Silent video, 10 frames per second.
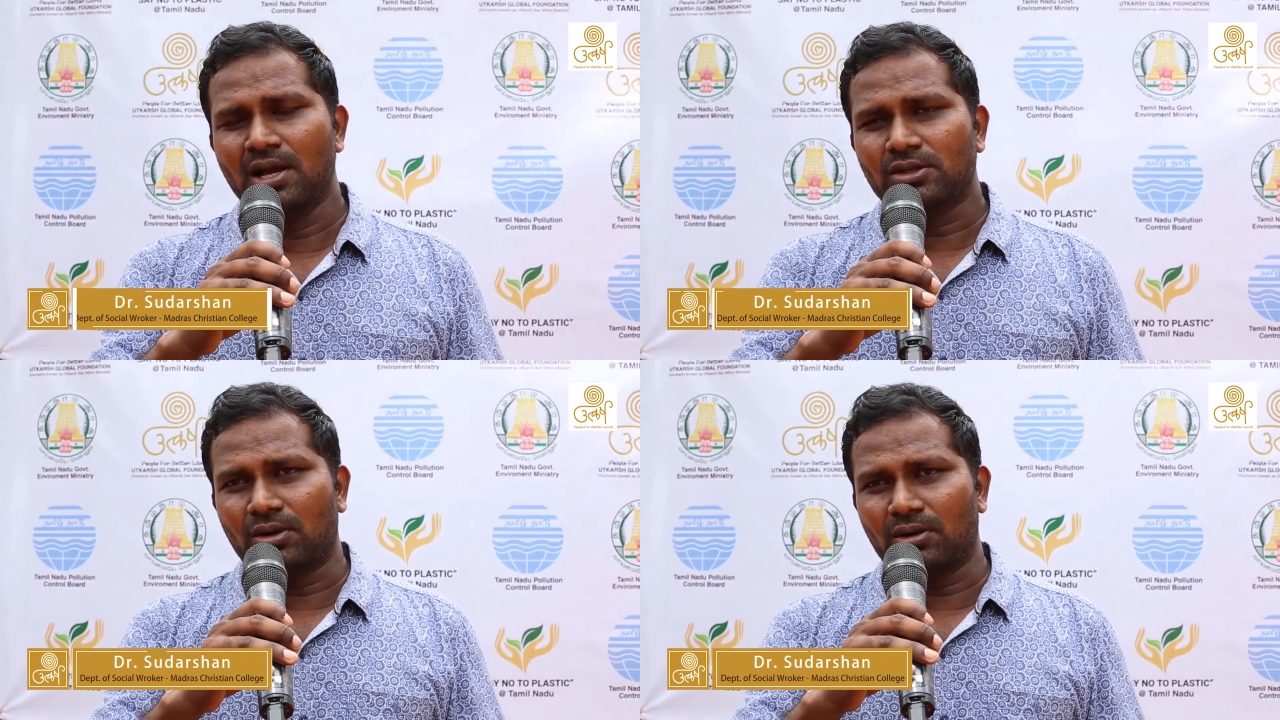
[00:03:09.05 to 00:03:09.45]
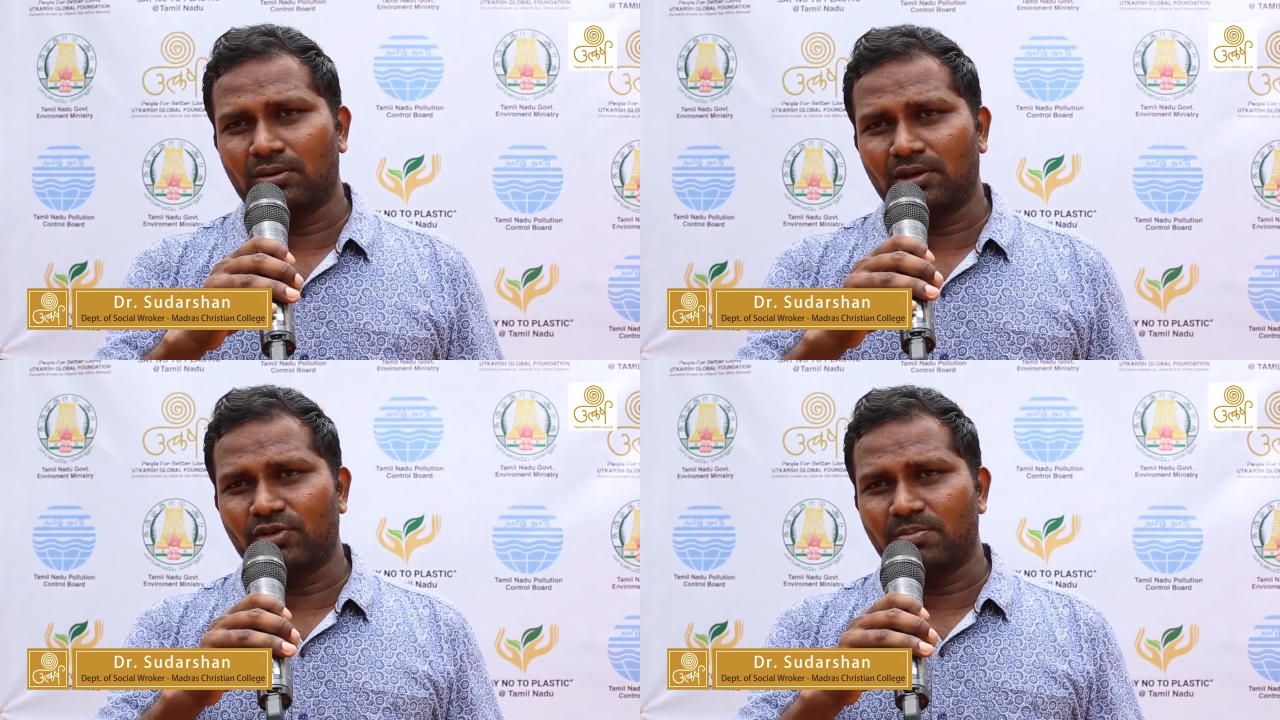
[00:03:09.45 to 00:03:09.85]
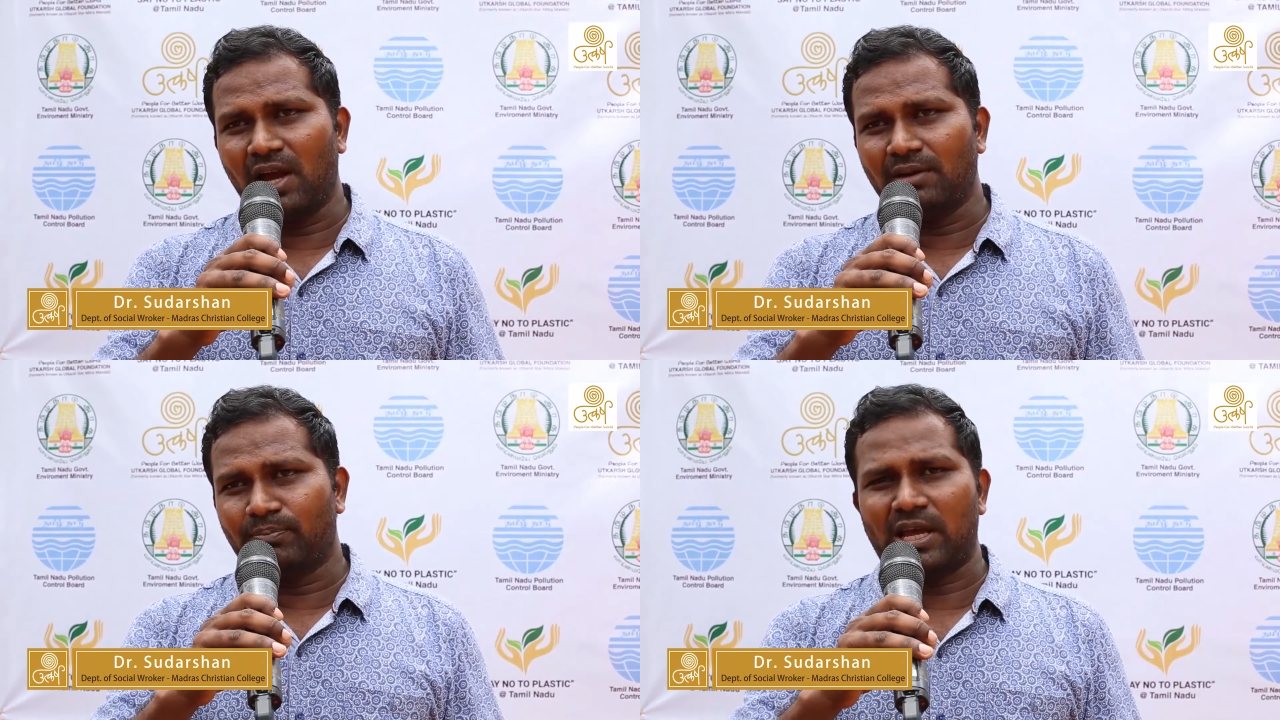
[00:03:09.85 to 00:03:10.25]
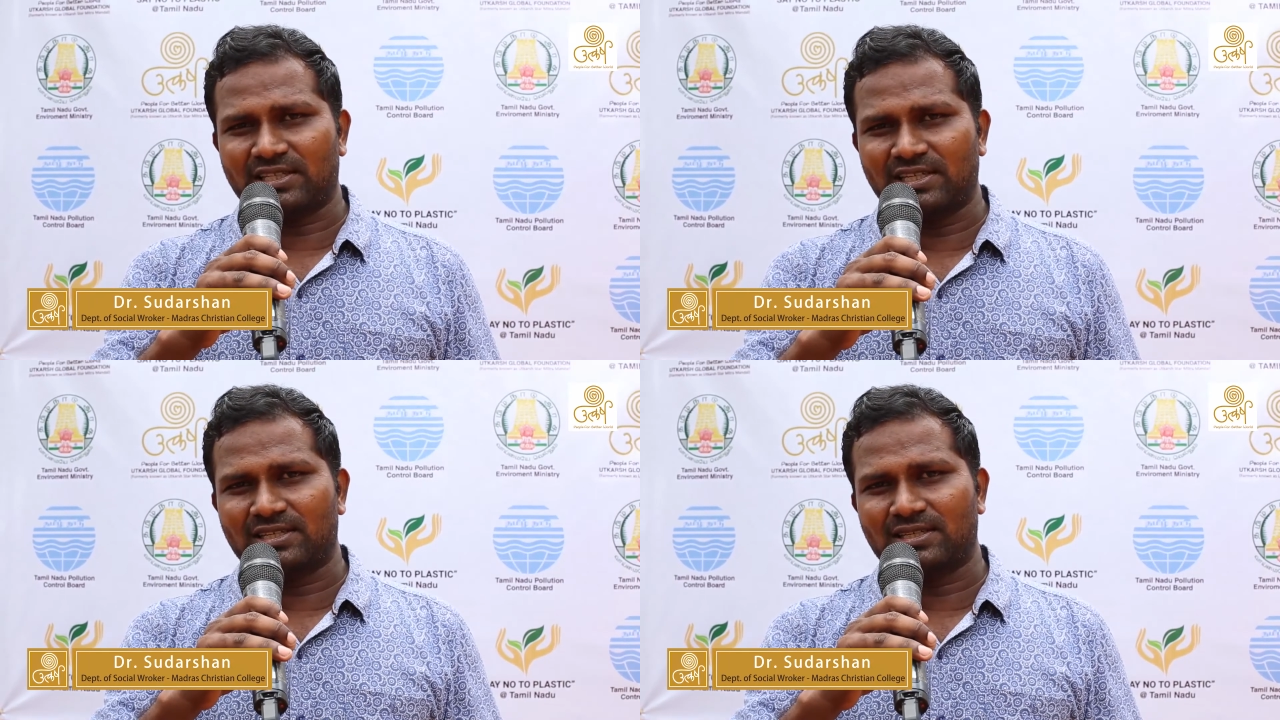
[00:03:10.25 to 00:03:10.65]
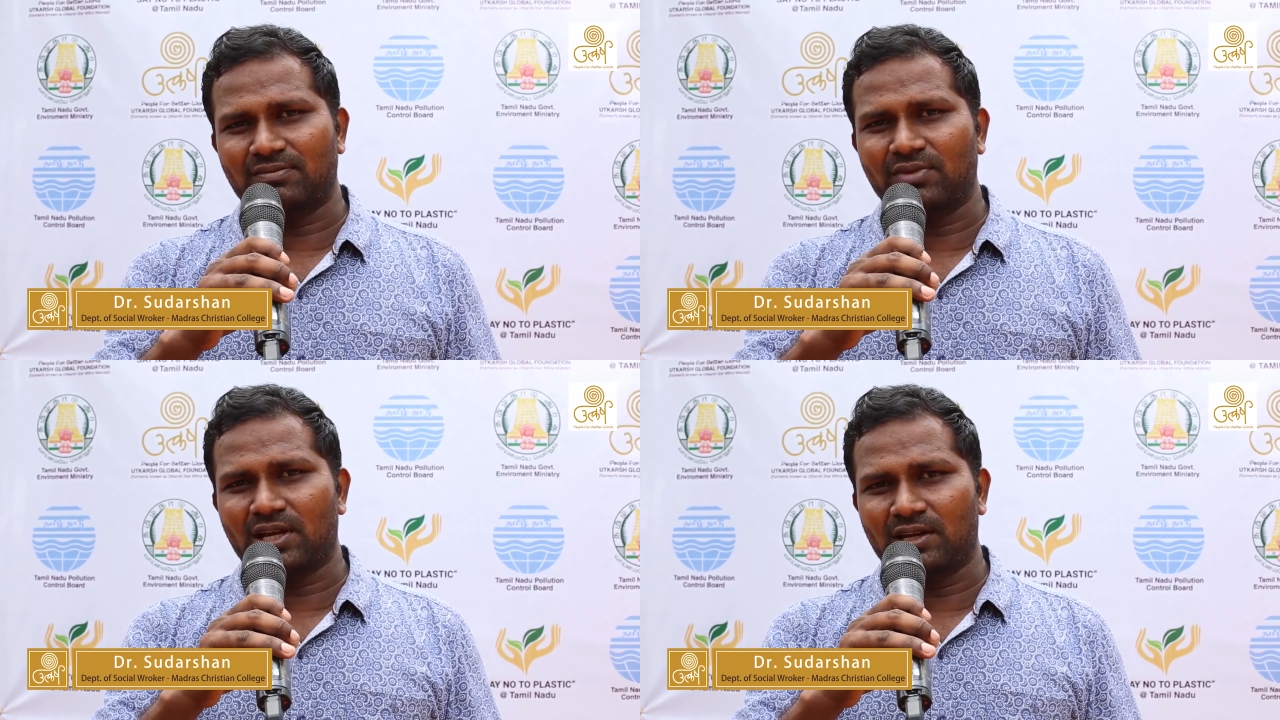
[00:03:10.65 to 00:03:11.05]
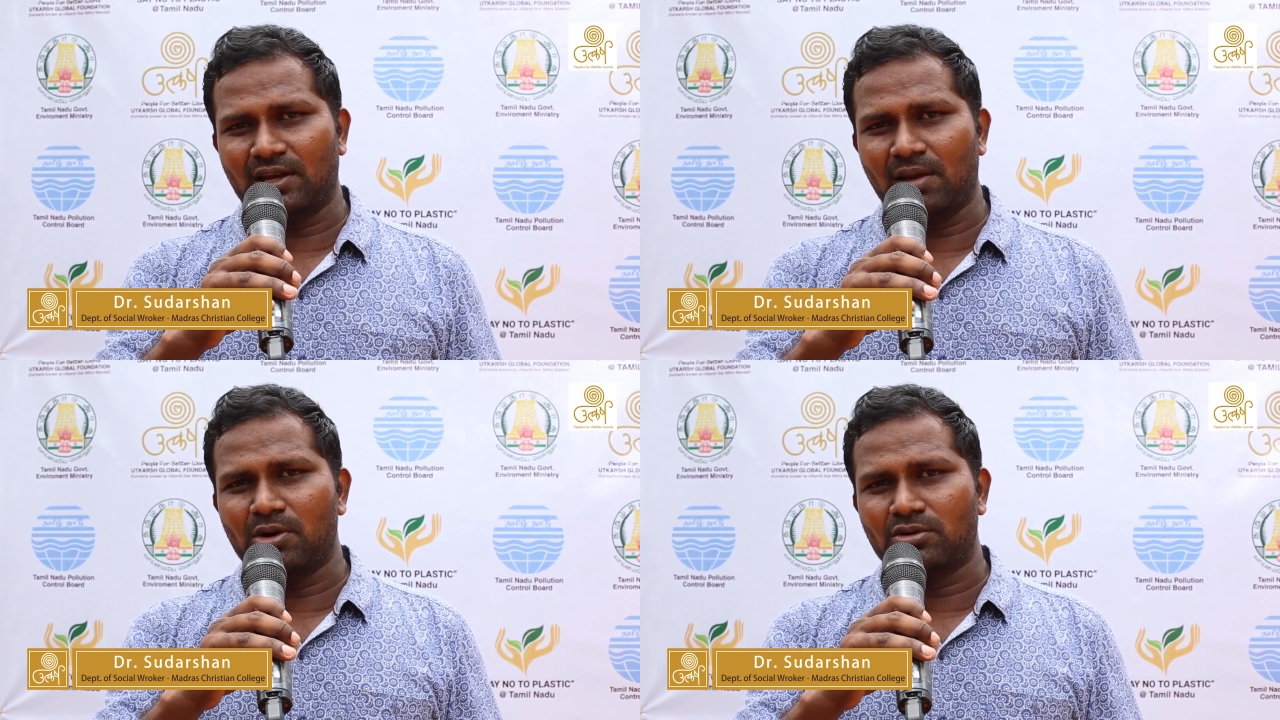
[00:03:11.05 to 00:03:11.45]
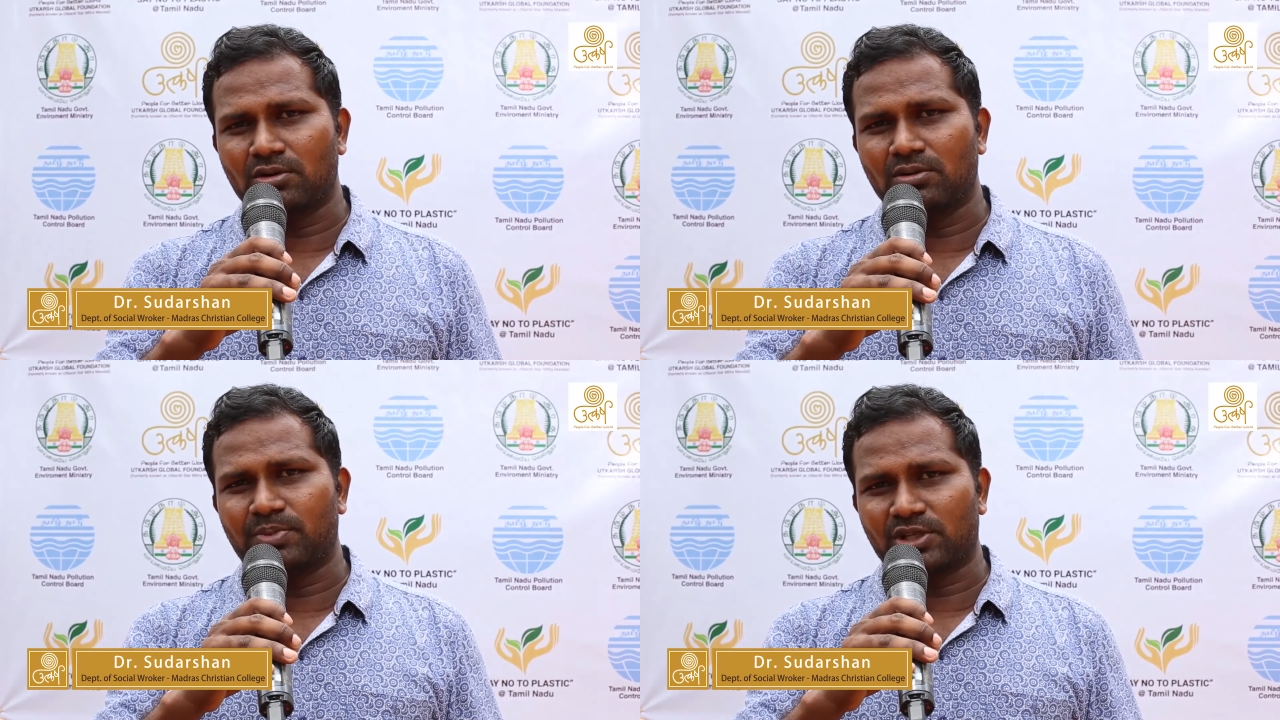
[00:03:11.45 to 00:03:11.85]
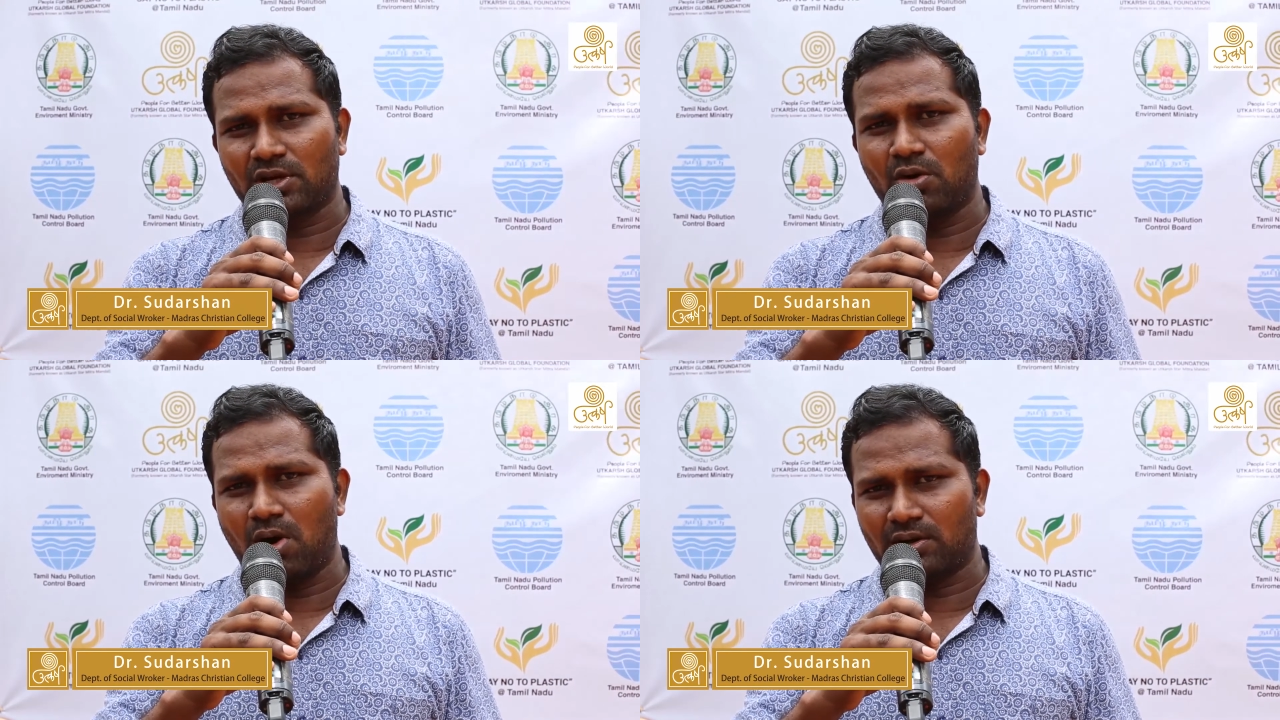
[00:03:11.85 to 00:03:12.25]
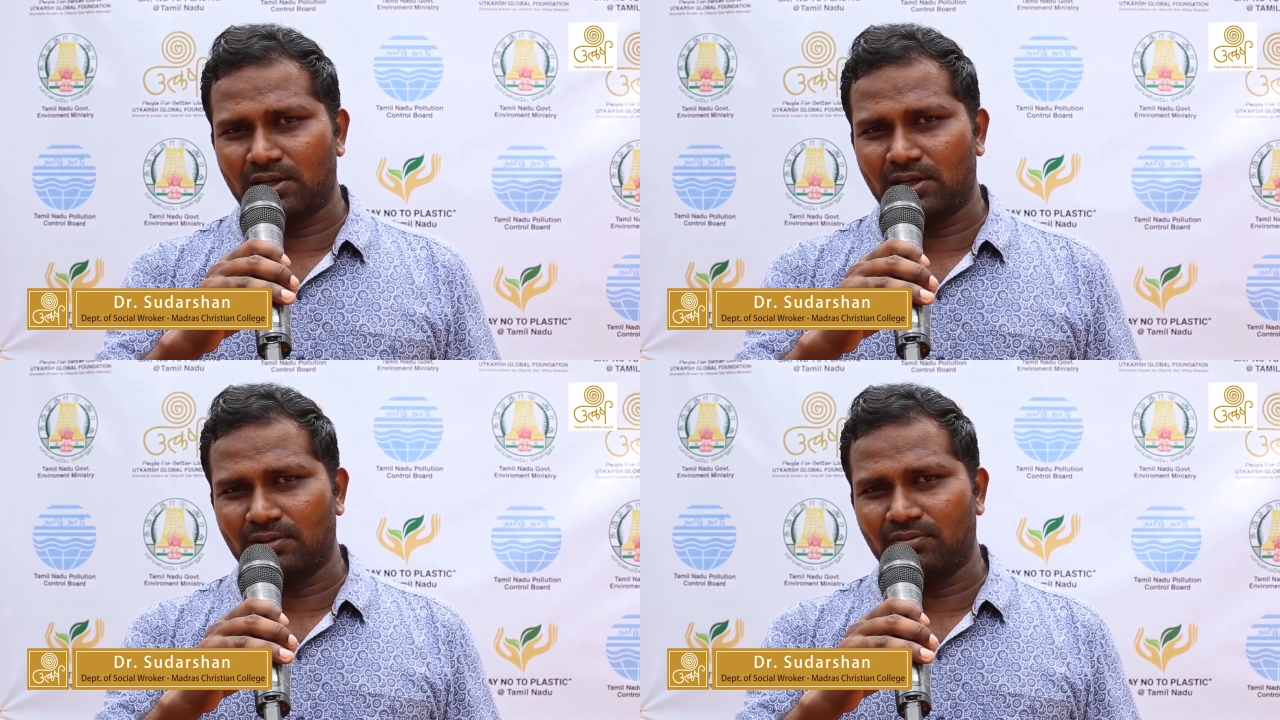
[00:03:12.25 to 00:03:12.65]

So if we ban plastics, we can able to preserve water.